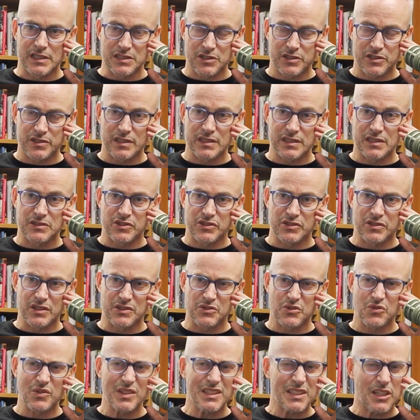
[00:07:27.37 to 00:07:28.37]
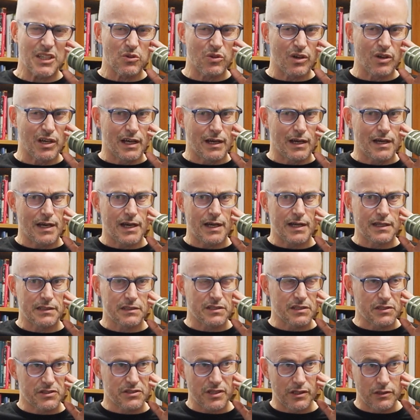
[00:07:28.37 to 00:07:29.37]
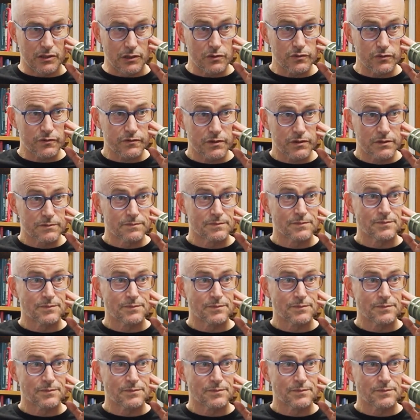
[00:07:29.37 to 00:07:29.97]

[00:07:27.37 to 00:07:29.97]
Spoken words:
It's really quite hard to solve.